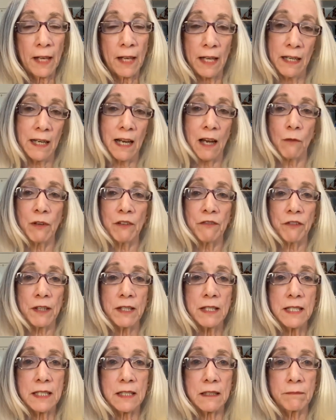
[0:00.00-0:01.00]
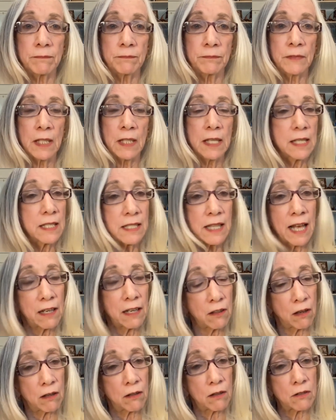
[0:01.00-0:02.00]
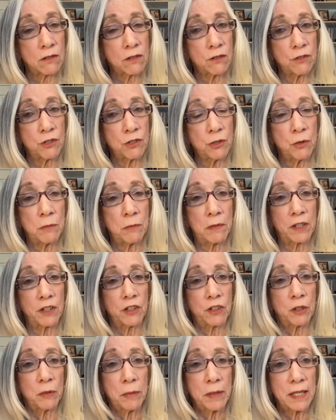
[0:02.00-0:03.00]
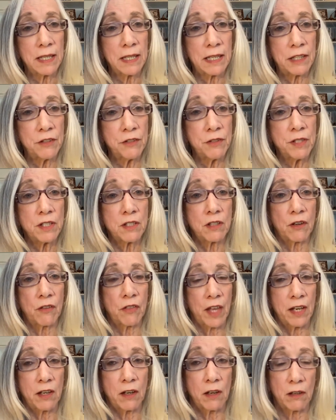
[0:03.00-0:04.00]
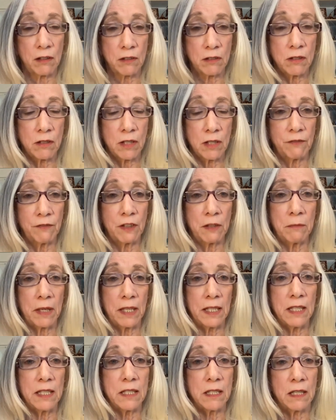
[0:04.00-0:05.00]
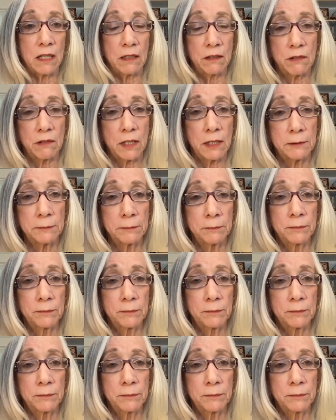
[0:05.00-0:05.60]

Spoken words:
And now we fund it. Is that not also true among European countries? Are they not also giving money to UNRWA?